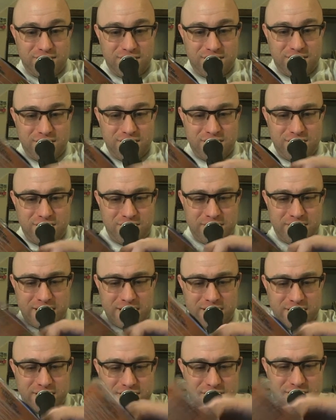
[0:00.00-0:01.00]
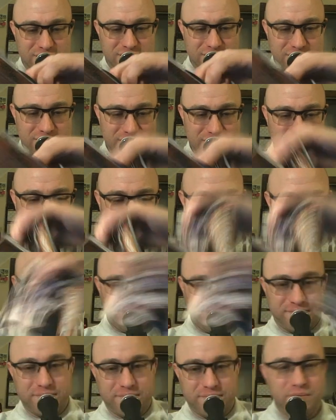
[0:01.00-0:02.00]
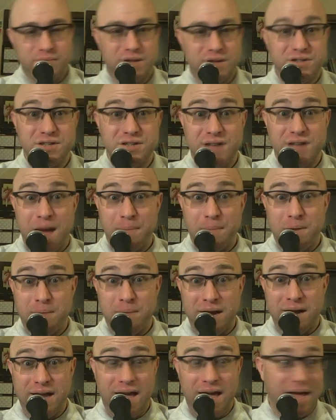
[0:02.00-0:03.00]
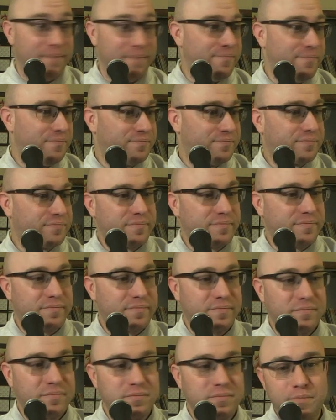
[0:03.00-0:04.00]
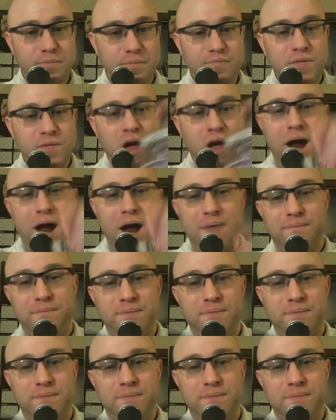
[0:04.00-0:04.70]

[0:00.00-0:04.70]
Oh, my goodness. This has not been my day. All right.